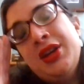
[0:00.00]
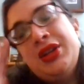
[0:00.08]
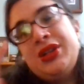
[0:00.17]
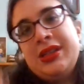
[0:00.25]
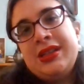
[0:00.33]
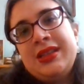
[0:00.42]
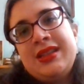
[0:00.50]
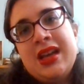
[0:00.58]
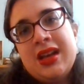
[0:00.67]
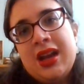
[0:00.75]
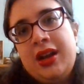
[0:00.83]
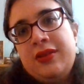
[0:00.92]
she says that
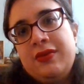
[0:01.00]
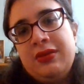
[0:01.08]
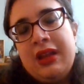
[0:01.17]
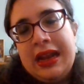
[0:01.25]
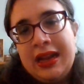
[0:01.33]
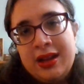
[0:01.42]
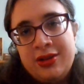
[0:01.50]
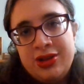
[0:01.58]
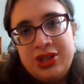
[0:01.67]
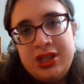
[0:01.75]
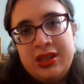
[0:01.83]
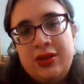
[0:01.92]
kind of light
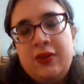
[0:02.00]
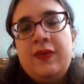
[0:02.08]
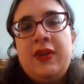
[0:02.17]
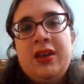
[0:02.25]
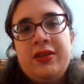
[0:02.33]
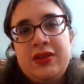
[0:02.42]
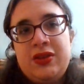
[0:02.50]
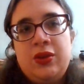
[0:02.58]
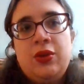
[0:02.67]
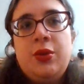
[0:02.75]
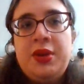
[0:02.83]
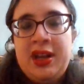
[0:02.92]
energy that you feel is you
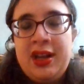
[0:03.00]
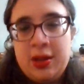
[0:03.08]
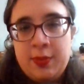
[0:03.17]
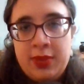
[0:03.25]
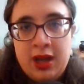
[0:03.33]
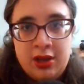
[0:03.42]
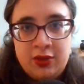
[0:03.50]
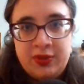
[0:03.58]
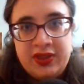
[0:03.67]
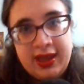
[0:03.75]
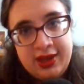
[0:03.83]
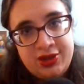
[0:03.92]
creating a bond with the
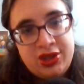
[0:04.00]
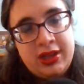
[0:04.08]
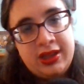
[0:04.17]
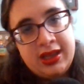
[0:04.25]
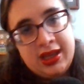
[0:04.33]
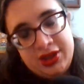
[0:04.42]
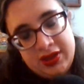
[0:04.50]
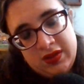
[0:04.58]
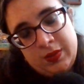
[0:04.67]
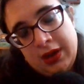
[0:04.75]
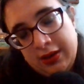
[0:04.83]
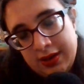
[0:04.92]
kitchen and the kitchen
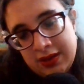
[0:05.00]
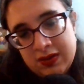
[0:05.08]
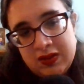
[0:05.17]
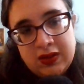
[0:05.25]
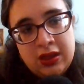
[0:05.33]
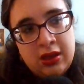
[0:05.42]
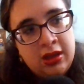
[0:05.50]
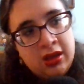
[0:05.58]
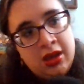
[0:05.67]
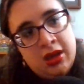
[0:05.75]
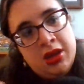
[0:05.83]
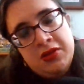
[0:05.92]
spirits.
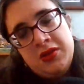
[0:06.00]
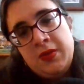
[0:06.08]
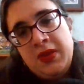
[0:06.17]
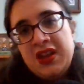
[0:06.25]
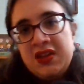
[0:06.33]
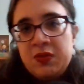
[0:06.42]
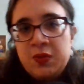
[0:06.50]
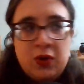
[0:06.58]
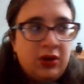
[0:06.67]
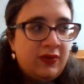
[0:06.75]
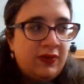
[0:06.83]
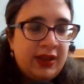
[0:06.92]
To me, it's
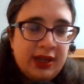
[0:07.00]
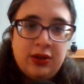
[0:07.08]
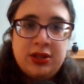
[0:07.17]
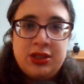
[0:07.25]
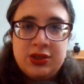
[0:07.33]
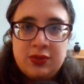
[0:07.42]
more of like you're just